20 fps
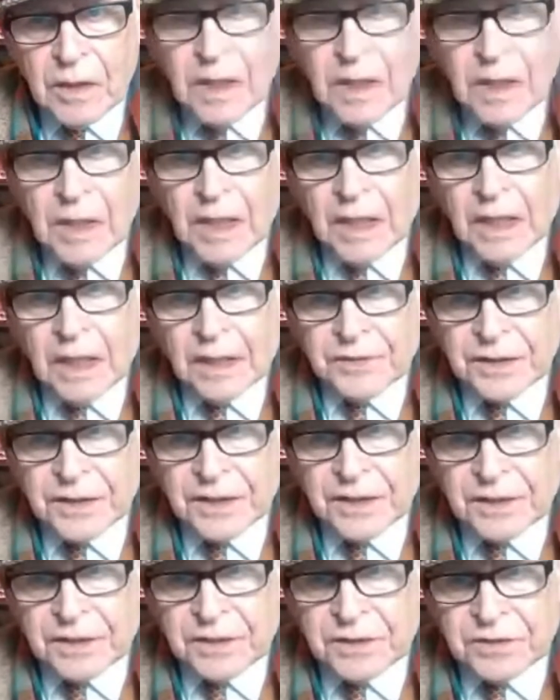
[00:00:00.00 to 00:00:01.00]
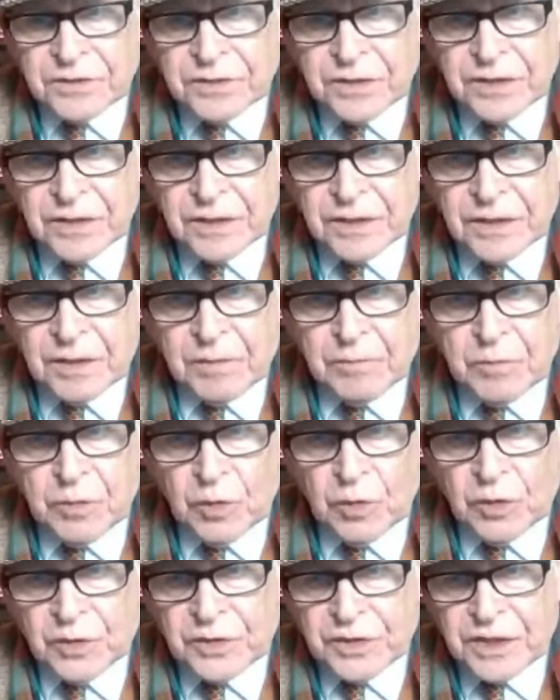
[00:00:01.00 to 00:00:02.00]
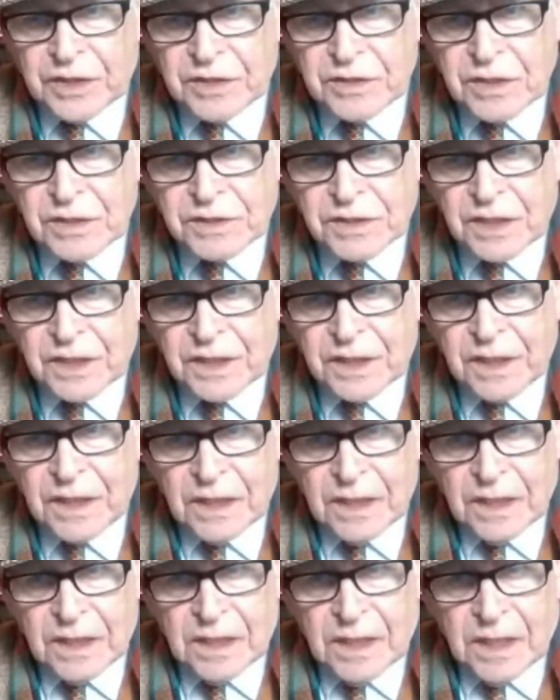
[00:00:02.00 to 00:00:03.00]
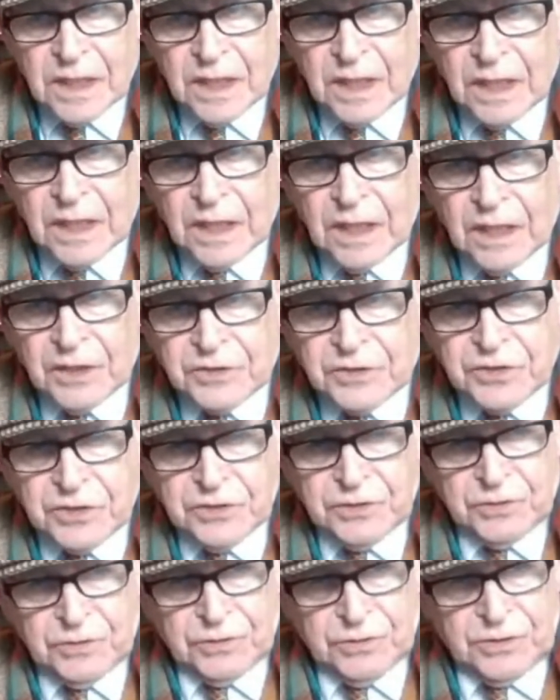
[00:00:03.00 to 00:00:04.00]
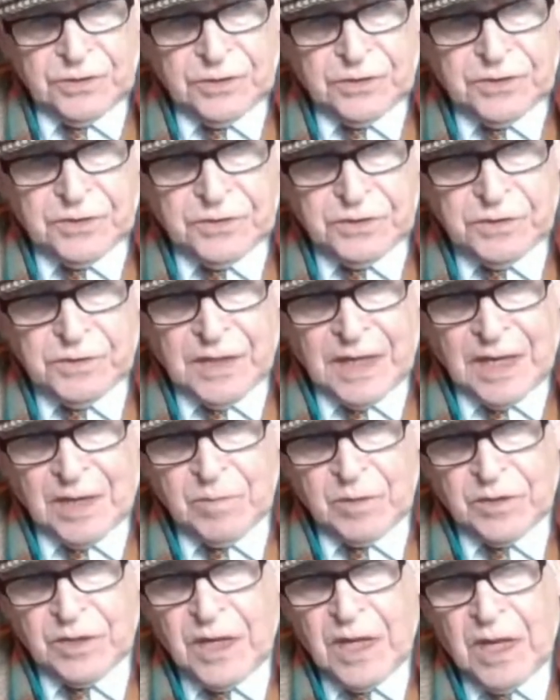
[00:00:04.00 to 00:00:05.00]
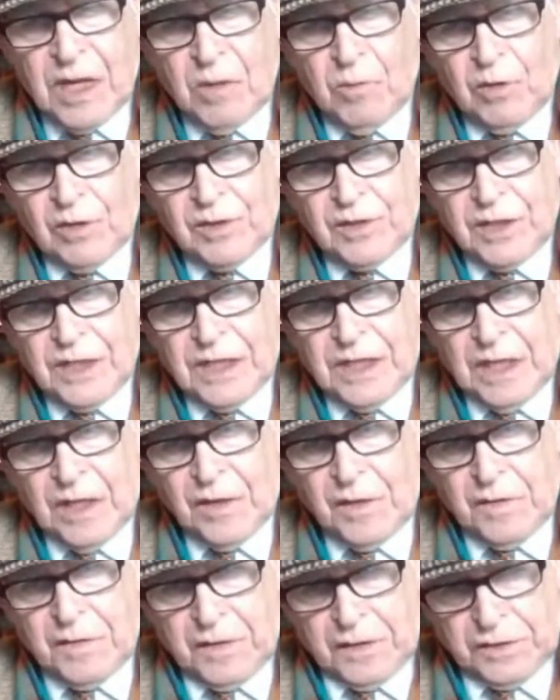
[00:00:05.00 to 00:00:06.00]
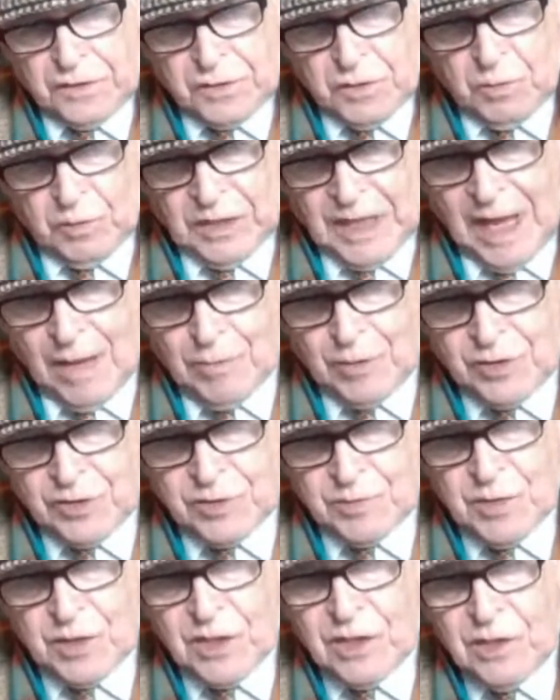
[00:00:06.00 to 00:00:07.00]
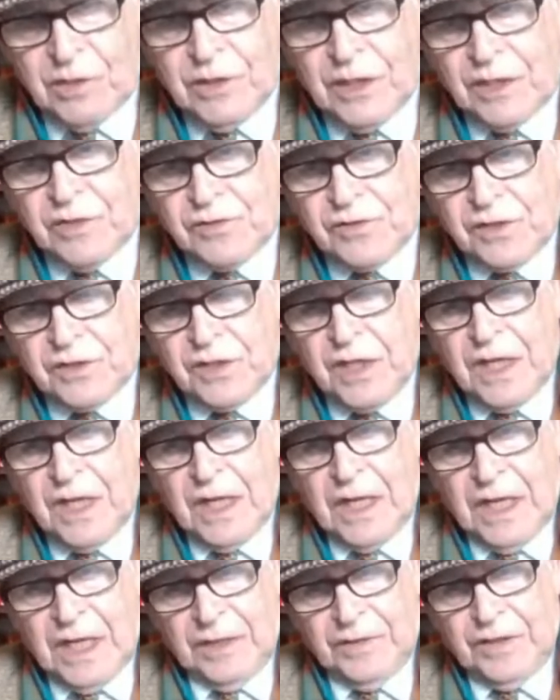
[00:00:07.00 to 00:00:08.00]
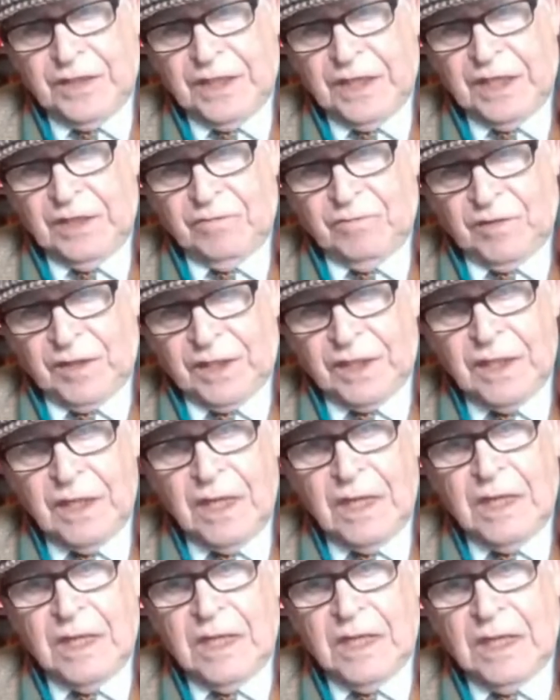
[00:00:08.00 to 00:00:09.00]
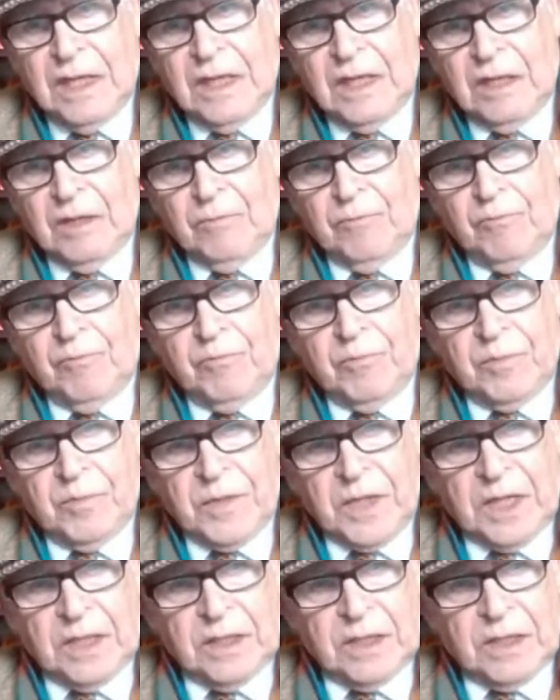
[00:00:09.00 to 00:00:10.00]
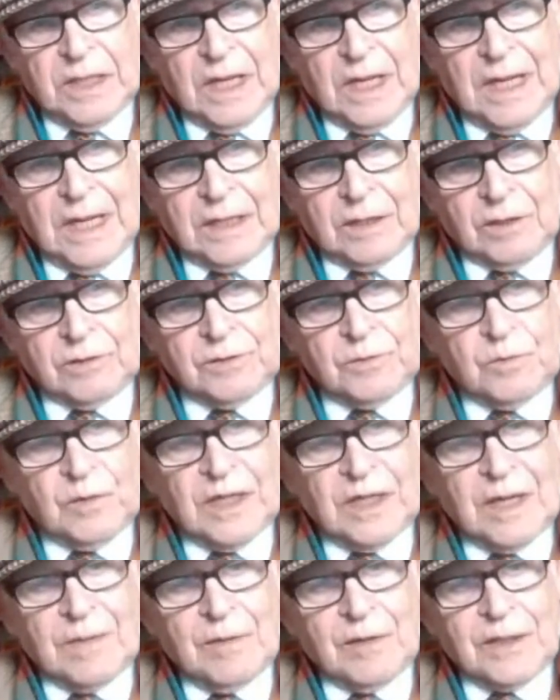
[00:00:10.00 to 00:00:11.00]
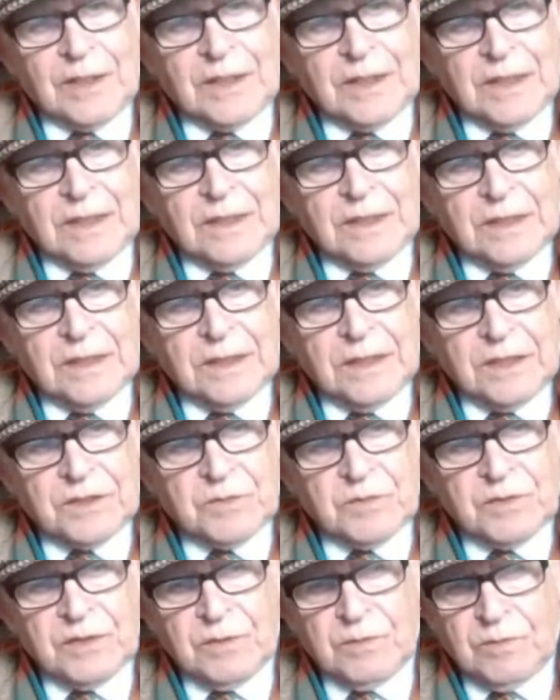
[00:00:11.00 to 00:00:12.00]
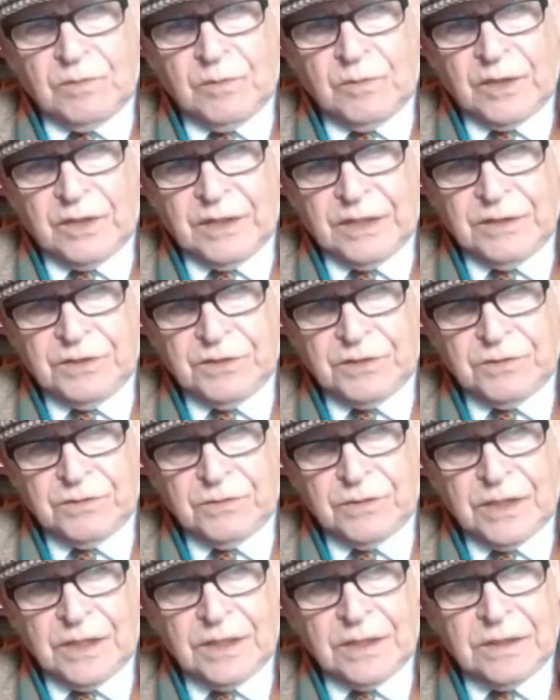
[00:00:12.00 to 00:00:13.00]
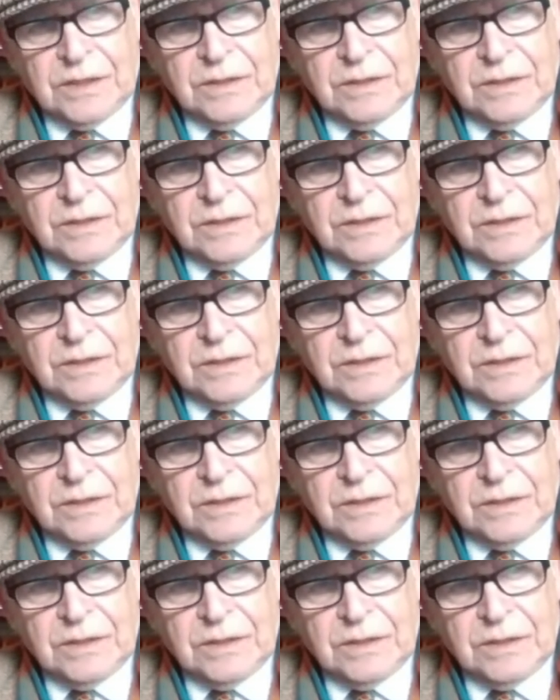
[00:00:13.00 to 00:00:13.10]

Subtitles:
And it is important, as I say, to do that. But one of the other things that will happen tomorrow is that in the evening, hang on, where am I? Yes, we're into,